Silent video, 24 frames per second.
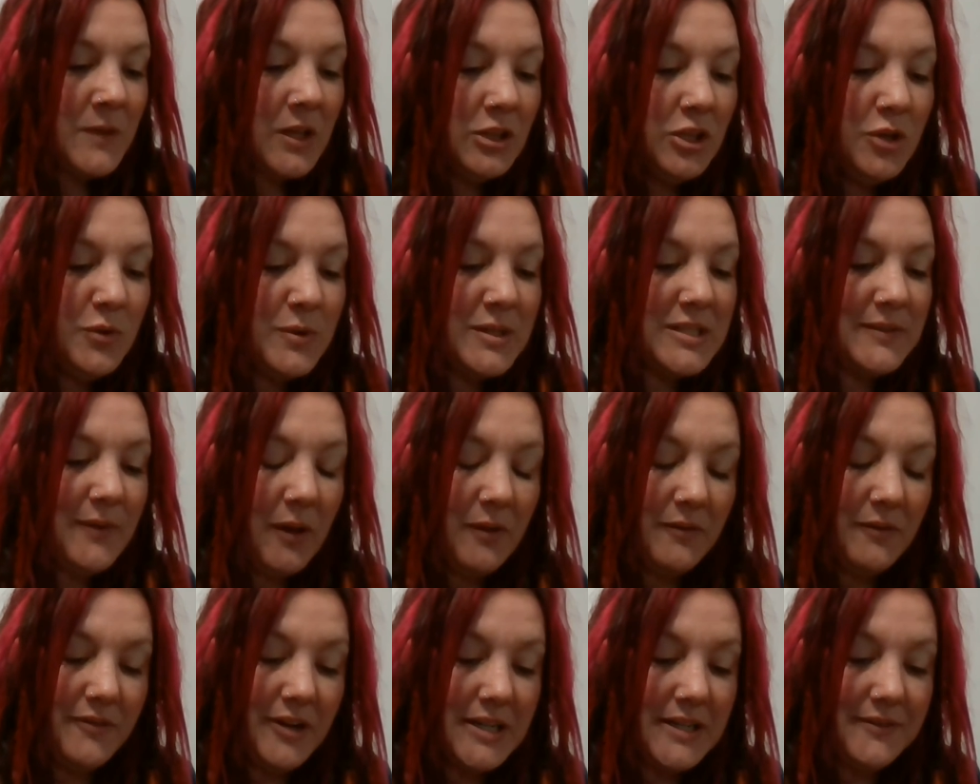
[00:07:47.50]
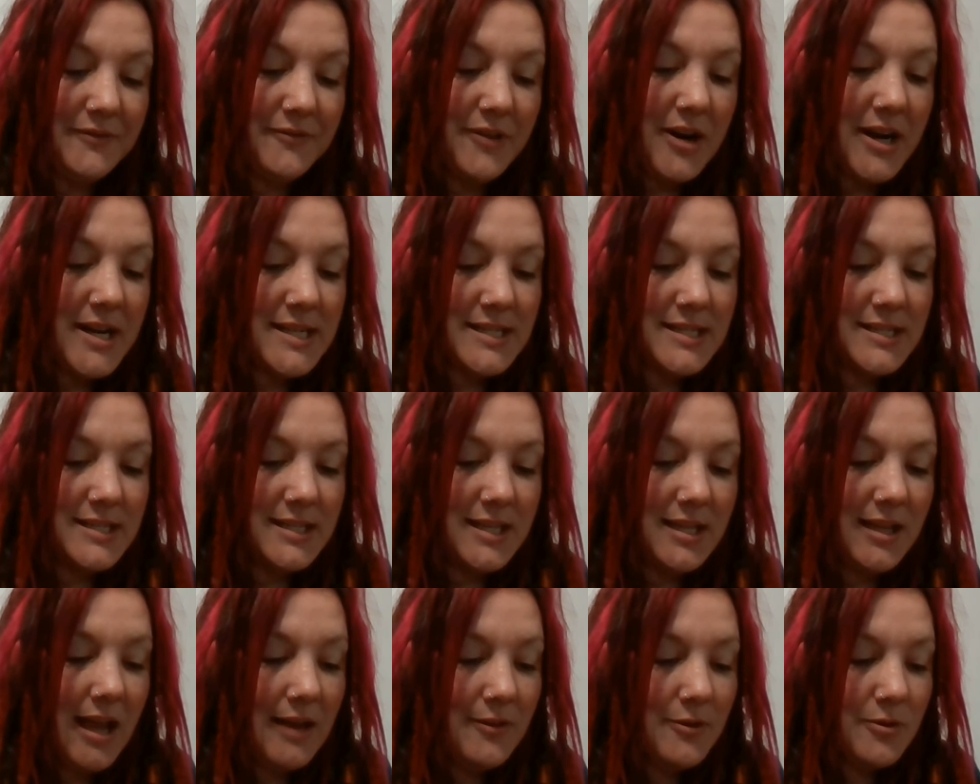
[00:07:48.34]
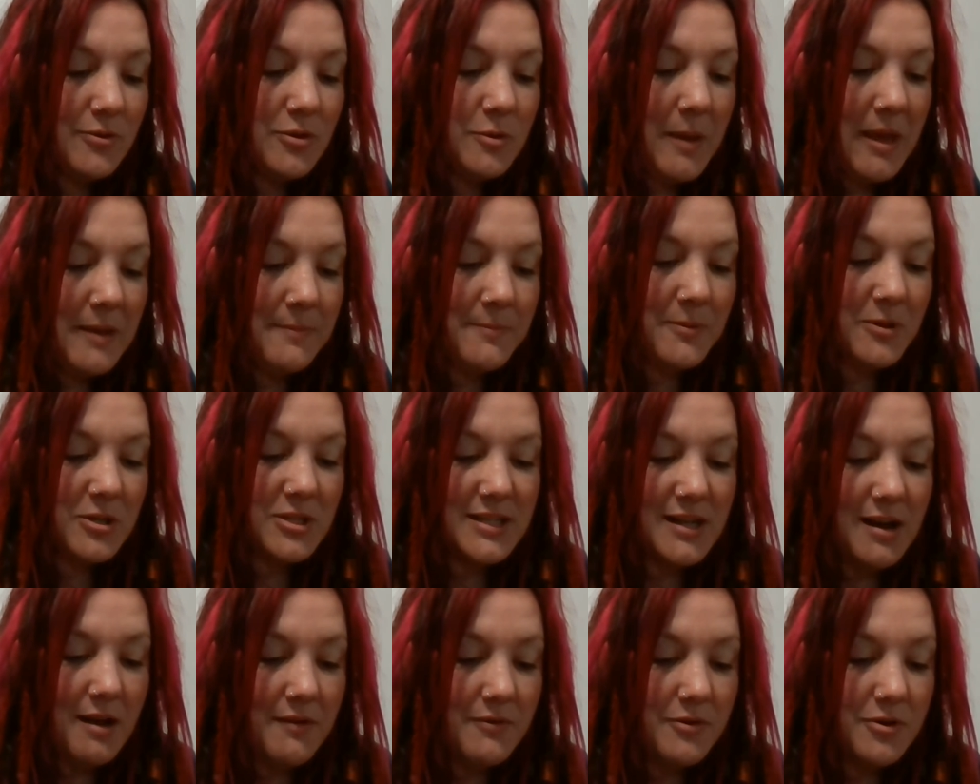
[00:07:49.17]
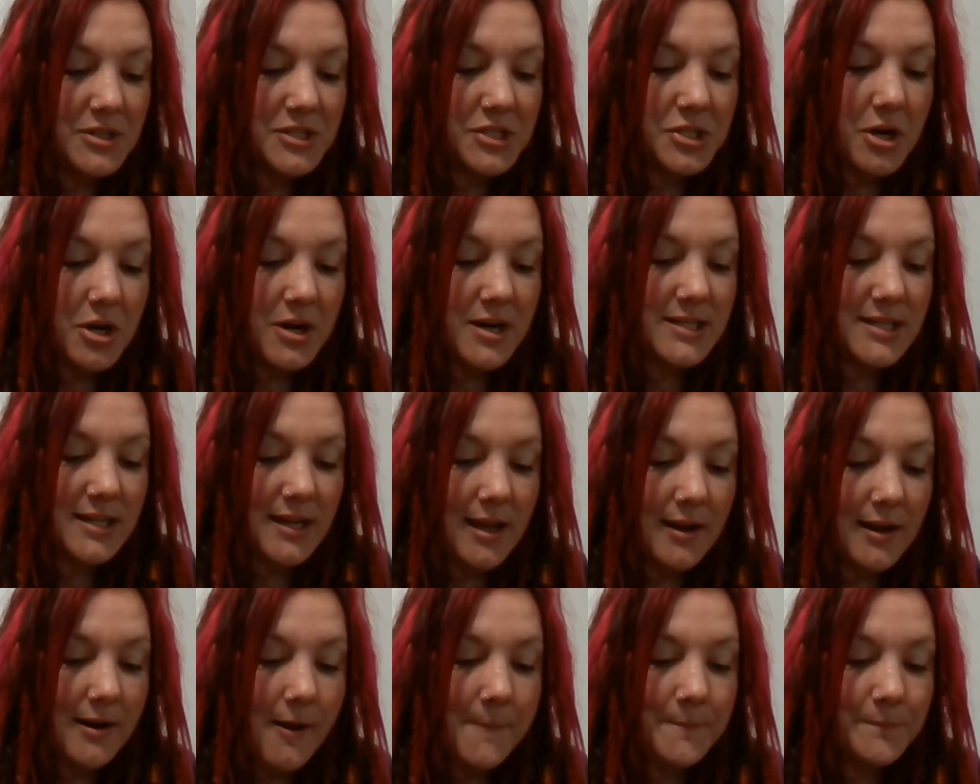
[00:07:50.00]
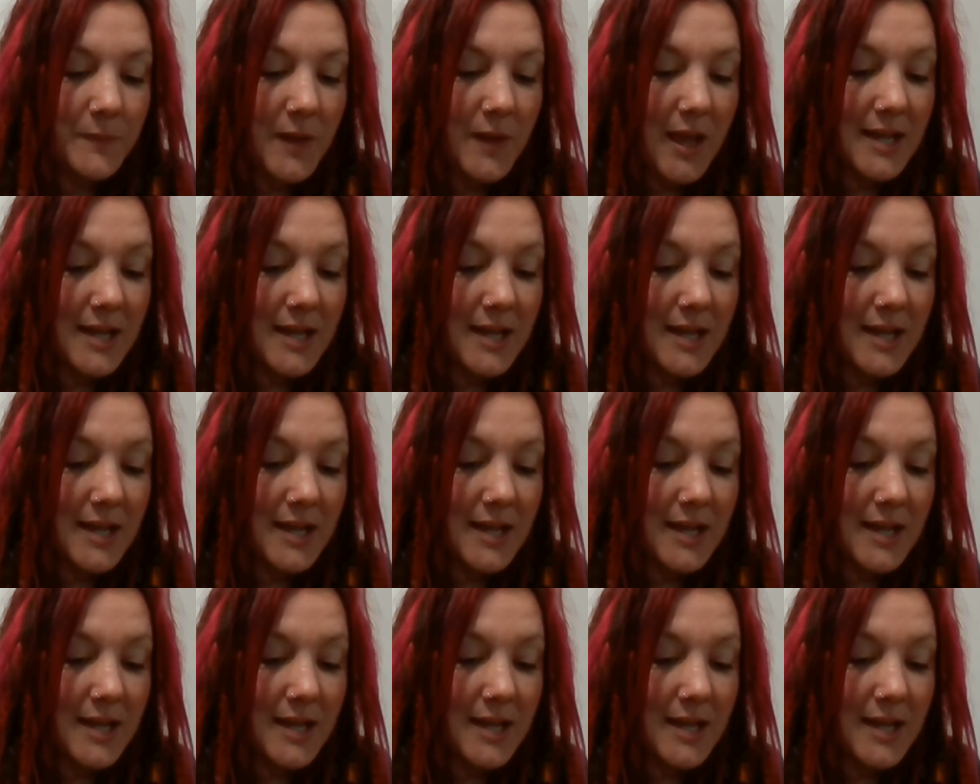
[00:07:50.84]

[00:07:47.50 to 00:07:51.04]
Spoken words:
Lewis felt very frightened. He gathered the papers together and started to get up.